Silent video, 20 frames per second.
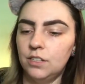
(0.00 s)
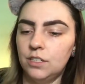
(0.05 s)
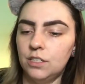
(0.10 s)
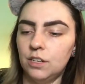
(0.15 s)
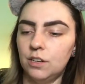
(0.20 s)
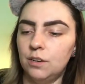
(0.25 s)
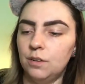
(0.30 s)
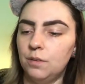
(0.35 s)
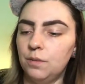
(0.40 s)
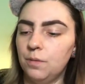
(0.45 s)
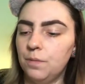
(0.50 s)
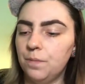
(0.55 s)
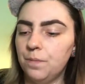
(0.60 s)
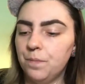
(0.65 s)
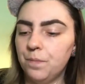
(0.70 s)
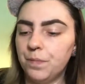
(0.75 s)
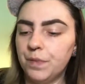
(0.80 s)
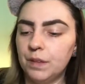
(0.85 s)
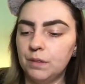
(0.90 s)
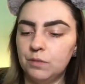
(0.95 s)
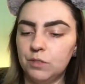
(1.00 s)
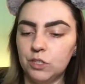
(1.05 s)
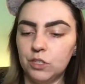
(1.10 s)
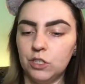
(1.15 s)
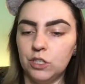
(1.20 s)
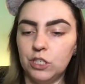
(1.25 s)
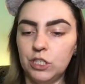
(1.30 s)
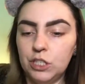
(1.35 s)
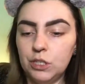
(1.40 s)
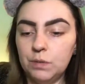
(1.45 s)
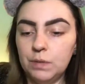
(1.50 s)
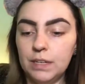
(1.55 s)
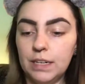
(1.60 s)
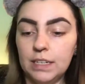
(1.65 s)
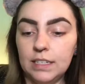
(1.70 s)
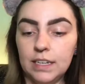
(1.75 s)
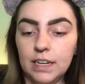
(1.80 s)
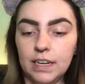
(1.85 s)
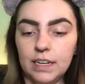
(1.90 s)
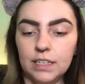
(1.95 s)
So I'm just going to do what
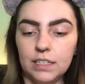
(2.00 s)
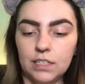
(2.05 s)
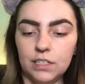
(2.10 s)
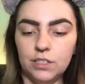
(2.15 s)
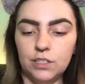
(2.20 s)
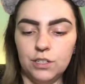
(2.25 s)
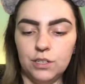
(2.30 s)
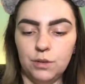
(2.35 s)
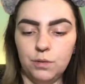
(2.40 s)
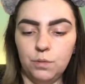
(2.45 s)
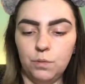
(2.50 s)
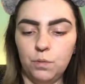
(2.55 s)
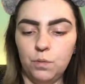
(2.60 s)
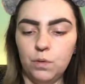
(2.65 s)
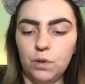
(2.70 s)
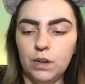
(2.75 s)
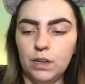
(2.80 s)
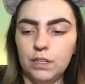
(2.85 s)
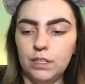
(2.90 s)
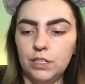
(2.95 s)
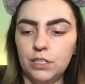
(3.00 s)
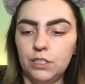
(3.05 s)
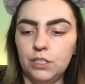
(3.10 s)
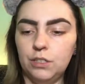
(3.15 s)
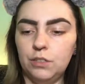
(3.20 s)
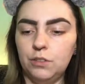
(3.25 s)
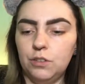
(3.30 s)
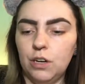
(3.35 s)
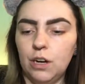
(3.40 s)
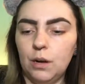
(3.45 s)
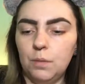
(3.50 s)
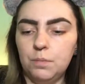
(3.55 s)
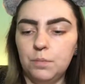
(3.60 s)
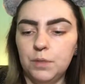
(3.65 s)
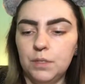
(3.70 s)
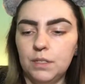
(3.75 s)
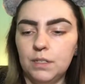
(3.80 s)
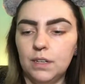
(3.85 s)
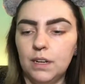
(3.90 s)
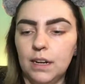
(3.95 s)
it says and do 1 to 2
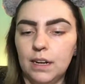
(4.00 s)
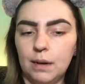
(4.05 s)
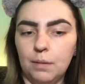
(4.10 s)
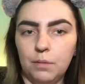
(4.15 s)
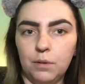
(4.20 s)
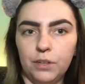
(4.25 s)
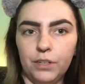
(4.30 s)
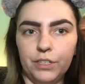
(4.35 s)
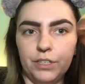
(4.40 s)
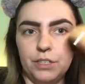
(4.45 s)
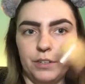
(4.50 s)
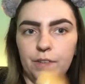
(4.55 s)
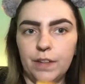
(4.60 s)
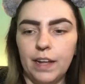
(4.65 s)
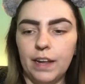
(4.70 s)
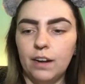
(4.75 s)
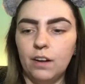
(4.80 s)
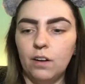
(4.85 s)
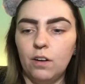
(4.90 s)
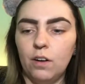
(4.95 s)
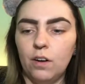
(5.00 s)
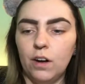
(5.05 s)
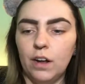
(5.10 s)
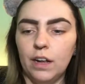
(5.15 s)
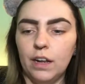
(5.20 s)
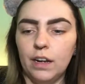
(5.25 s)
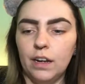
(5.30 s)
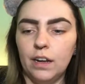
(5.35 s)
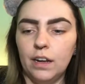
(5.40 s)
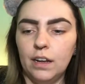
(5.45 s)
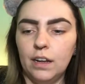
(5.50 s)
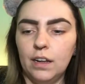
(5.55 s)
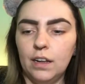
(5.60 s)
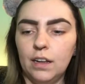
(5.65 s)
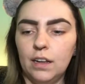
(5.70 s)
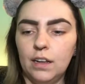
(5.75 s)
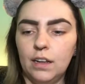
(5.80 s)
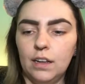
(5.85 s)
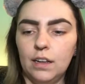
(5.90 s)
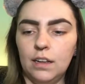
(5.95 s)
drops. And I'm going to do that on
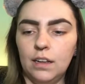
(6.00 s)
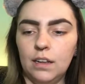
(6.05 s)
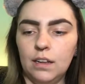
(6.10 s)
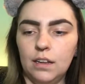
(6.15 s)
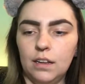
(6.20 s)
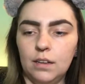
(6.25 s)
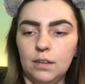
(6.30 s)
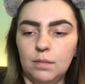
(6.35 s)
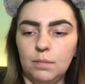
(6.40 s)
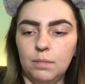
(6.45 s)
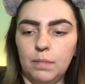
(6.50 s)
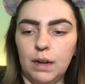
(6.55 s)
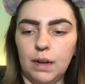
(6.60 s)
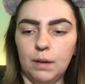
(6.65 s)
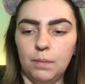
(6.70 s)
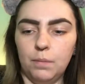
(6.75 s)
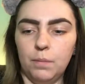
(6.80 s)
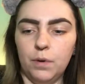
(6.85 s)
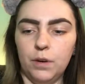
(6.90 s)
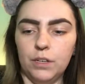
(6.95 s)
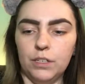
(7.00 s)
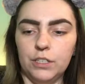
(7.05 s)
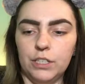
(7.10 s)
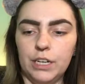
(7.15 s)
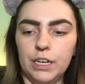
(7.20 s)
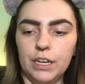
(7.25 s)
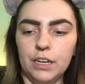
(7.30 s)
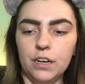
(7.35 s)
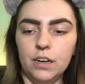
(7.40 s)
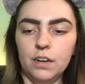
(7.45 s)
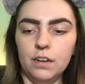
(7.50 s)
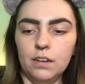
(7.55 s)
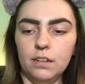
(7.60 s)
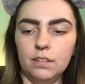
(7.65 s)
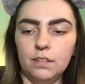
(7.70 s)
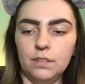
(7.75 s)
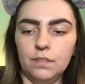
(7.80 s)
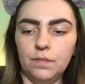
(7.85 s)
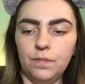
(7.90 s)
my brush here.